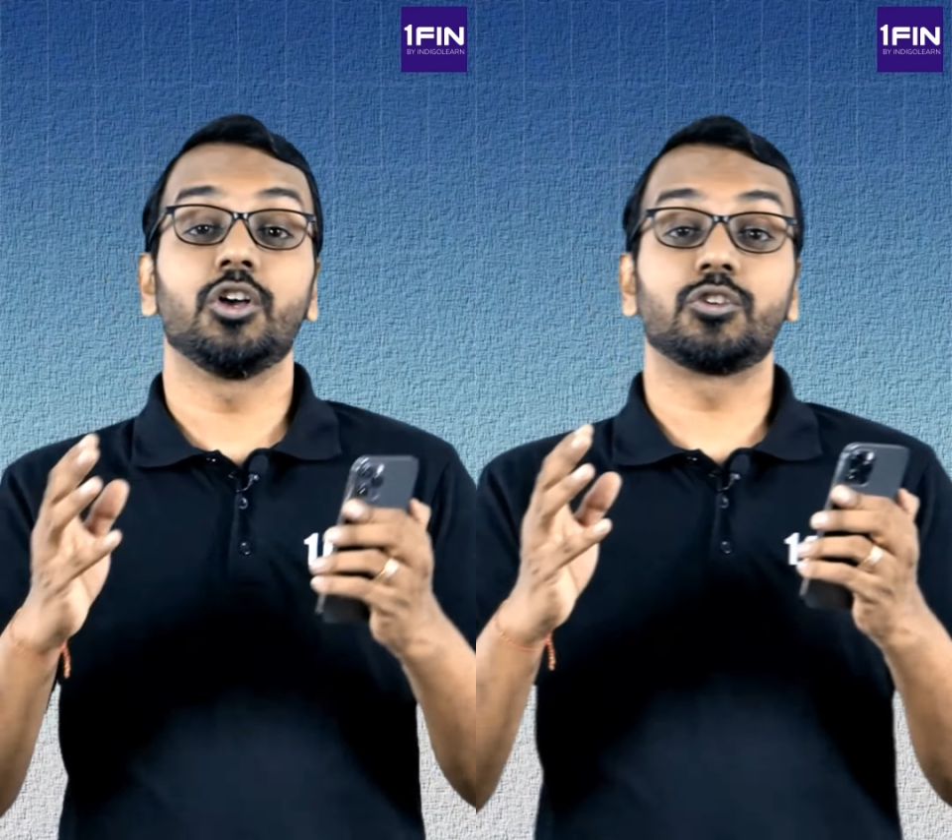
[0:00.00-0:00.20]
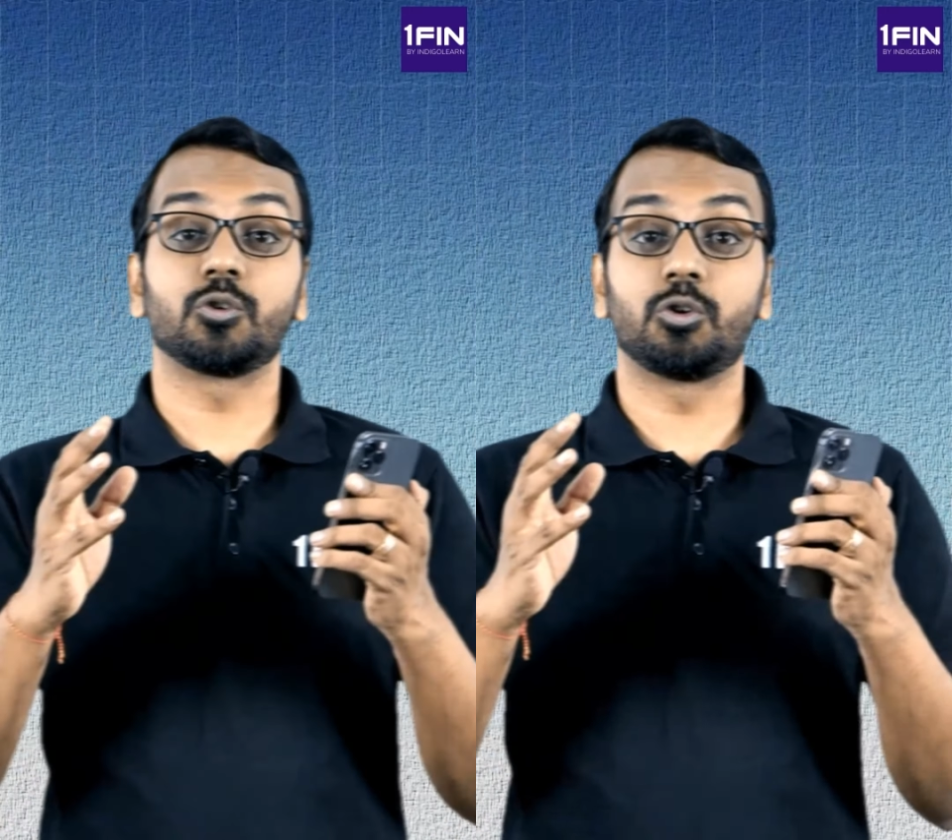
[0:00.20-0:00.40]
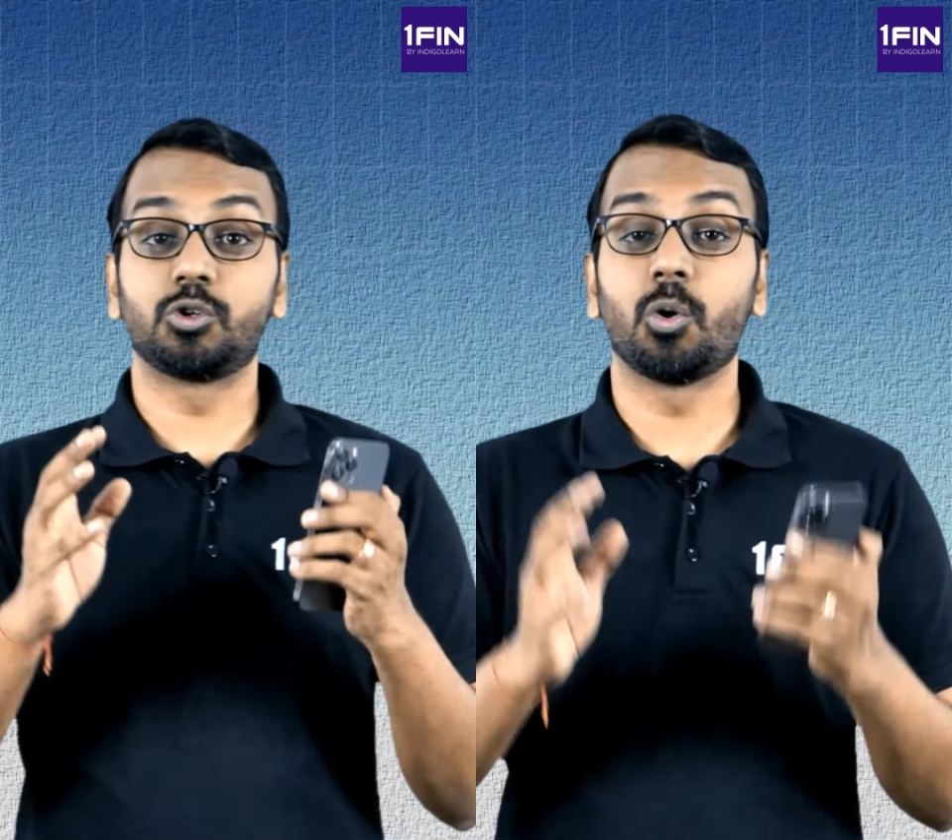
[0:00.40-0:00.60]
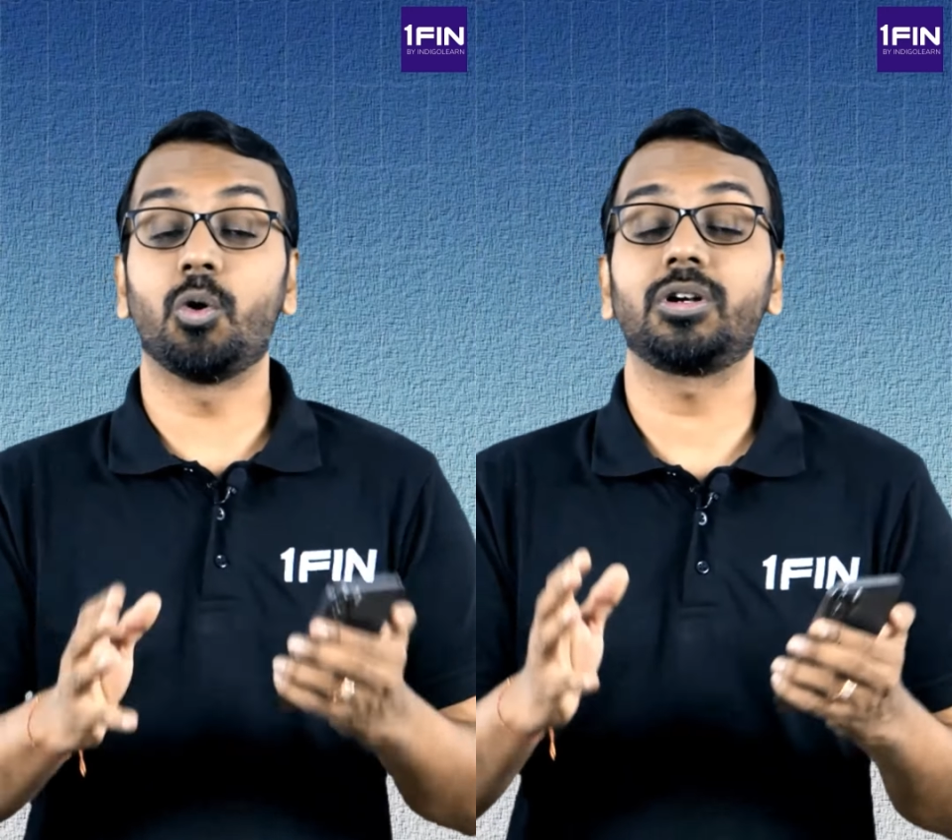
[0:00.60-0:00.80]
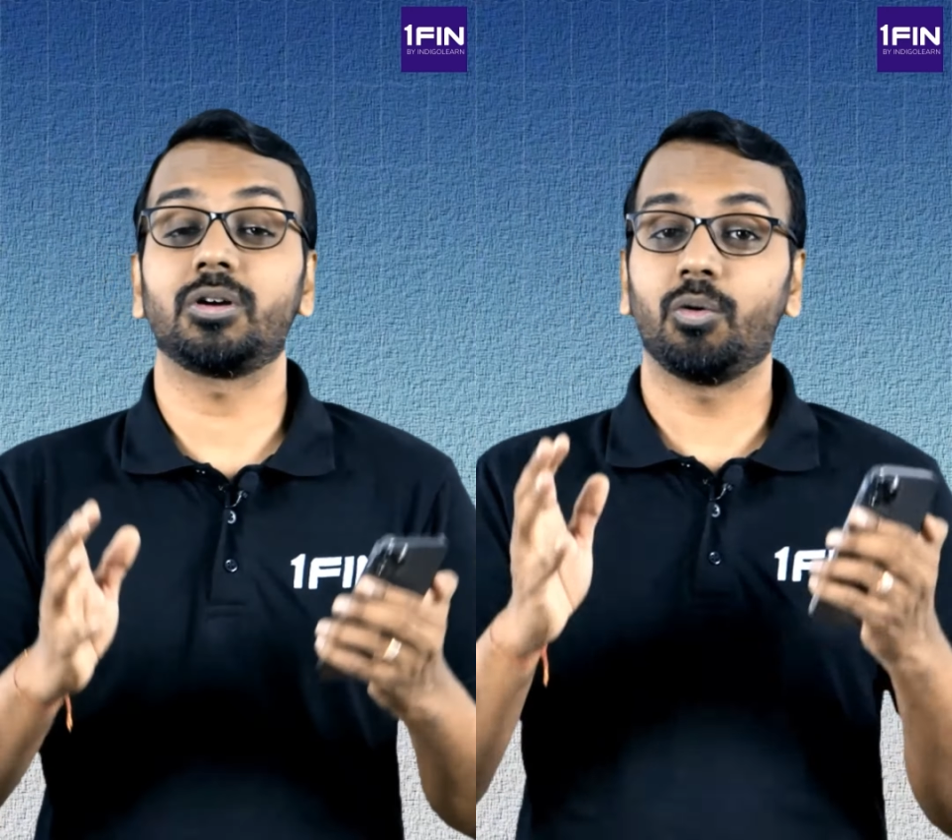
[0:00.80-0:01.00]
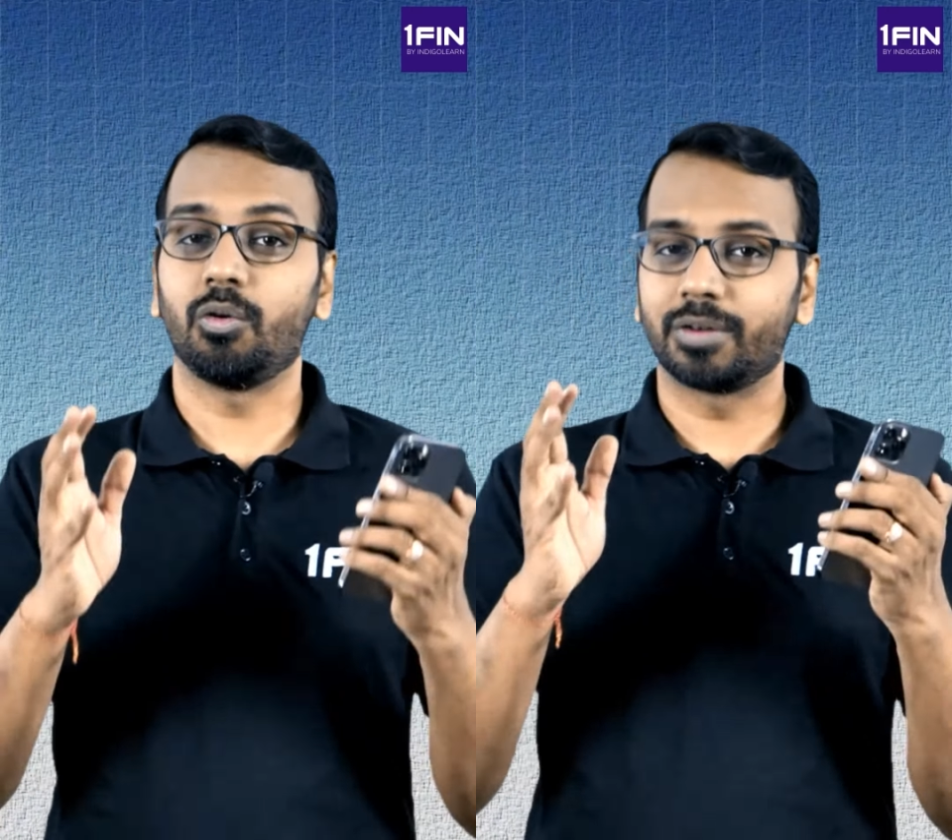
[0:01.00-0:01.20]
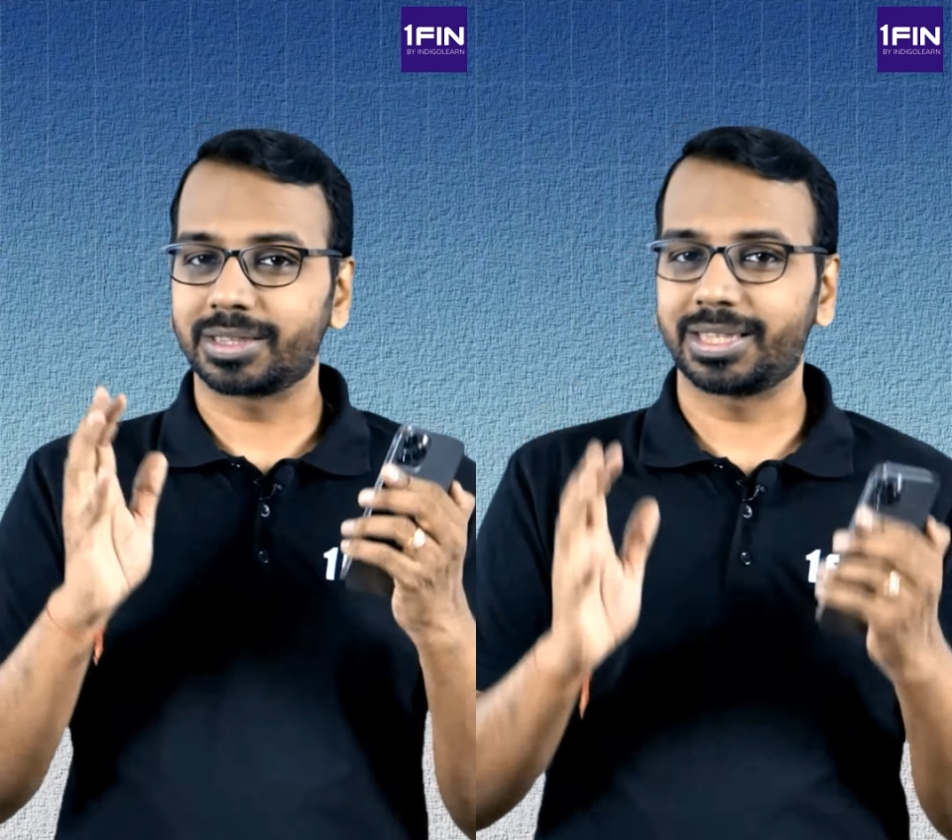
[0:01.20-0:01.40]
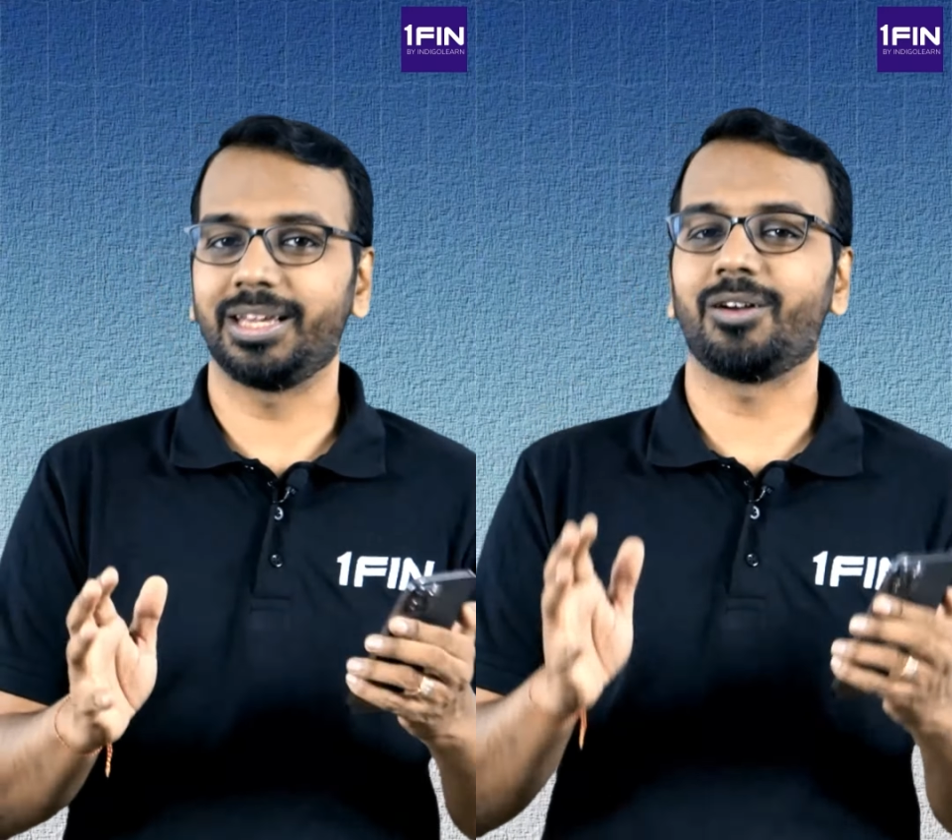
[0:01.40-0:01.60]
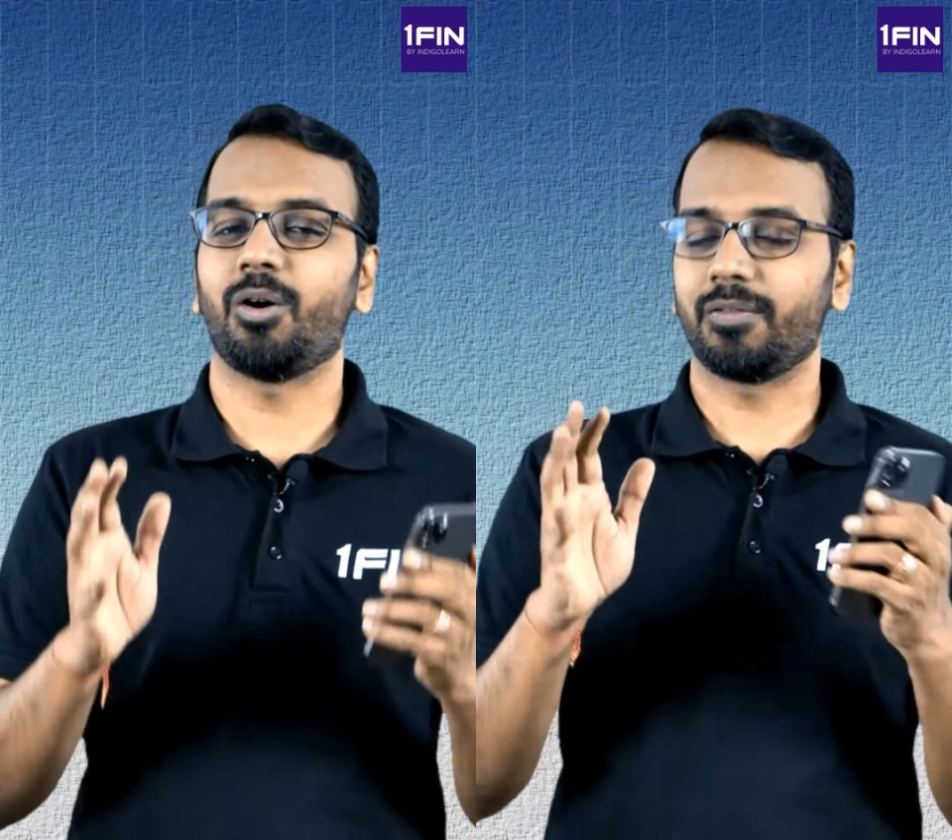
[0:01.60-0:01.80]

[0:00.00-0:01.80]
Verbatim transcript: so don't overthink